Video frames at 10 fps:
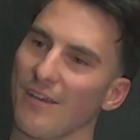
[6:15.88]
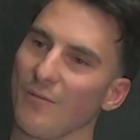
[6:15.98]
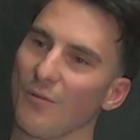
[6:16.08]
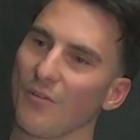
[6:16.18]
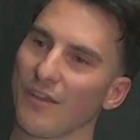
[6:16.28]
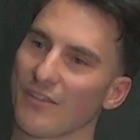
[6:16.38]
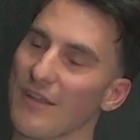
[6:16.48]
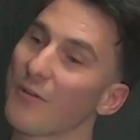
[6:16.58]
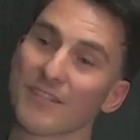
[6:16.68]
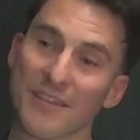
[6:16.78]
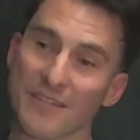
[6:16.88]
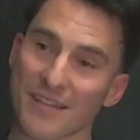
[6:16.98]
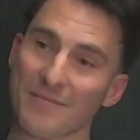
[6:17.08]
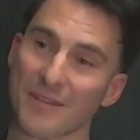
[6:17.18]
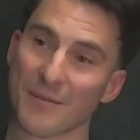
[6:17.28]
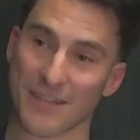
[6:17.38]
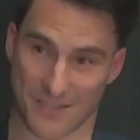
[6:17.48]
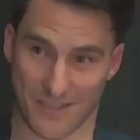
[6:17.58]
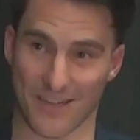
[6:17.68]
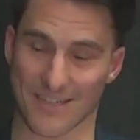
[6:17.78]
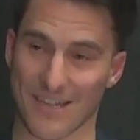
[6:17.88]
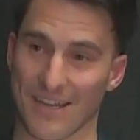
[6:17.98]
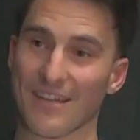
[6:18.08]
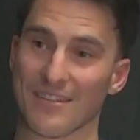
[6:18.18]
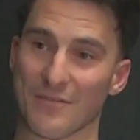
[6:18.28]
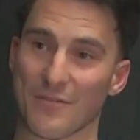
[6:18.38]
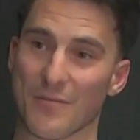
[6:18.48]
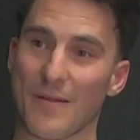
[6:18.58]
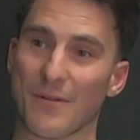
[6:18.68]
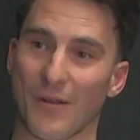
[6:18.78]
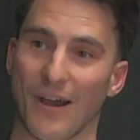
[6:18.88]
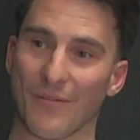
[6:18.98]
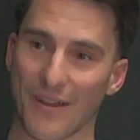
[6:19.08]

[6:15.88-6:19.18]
We'll see. Because everyone said the same thing about CNNs, if you remember, right?